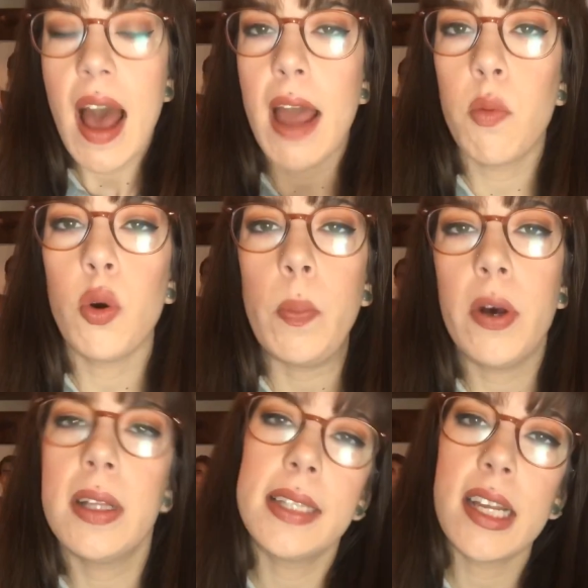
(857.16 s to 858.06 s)
I will
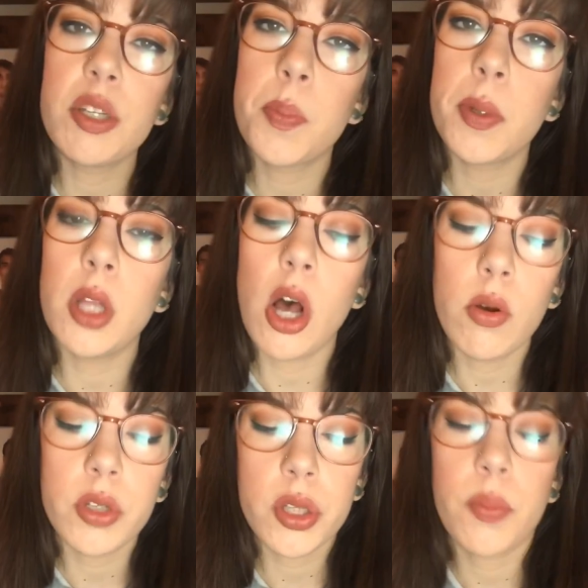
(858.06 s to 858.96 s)
put links
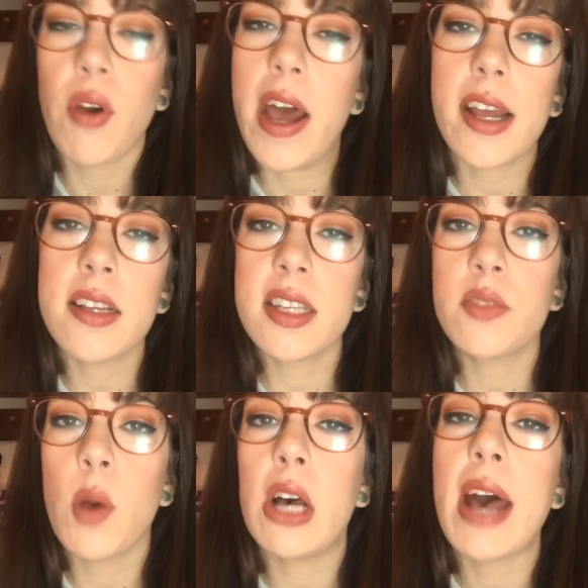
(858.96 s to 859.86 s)
below to the products
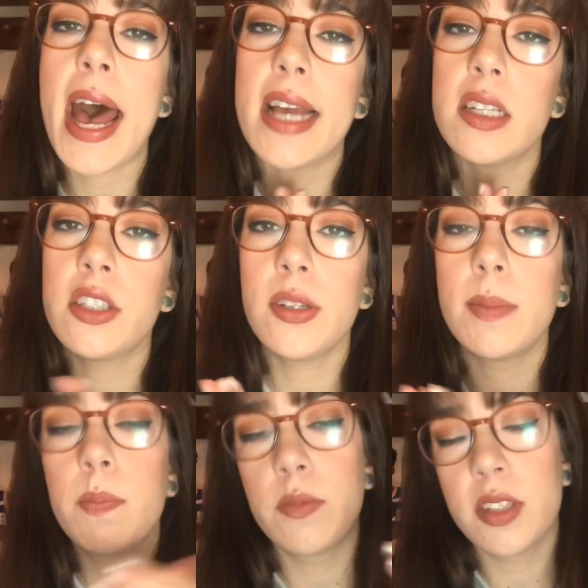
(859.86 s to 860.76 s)
as well as to